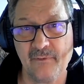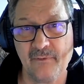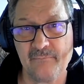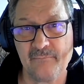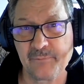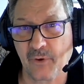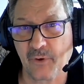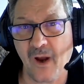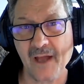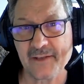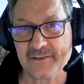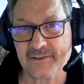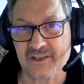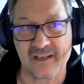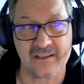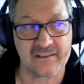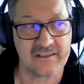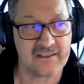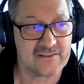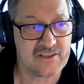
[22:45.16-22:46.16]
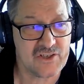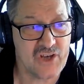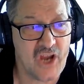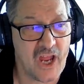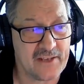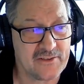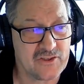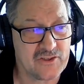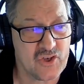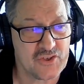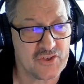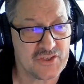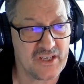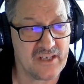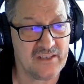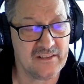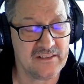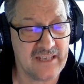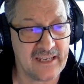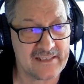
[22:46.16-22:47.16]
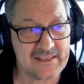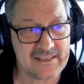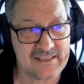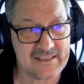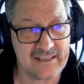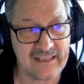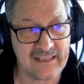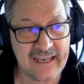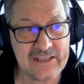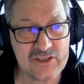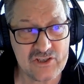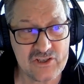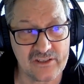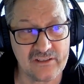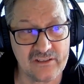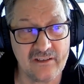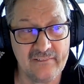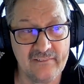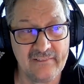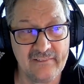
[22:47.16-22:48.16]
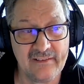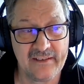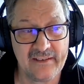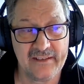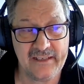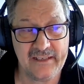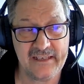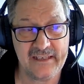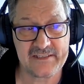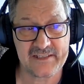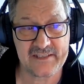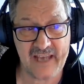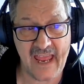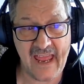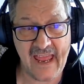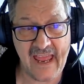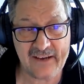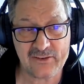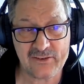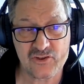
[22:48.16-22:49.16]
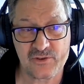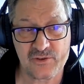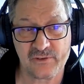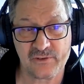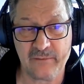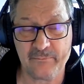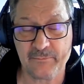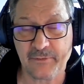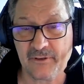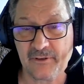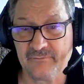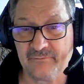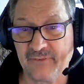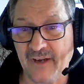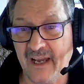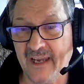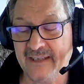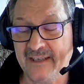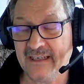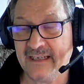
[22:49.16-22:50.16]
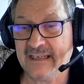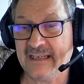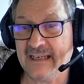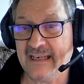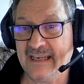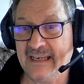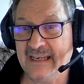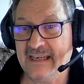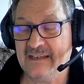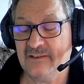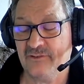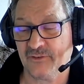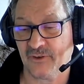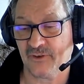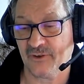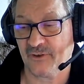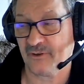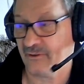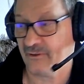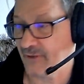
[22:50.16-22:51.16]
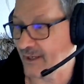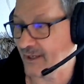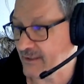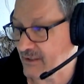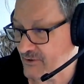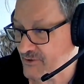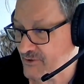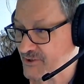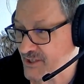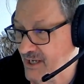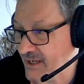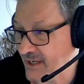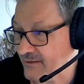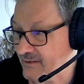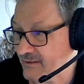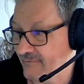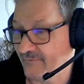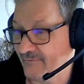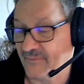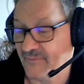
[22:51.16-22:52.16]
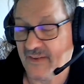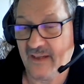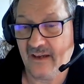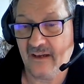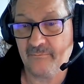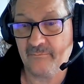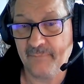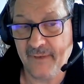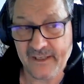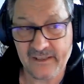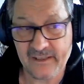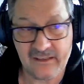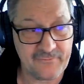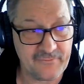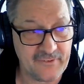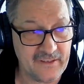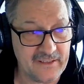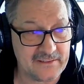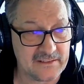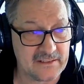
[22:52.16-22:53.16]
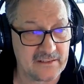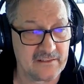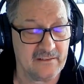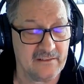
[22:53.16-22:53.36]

project. It's not just a destination. It's actually providing either, like you said, a benefit,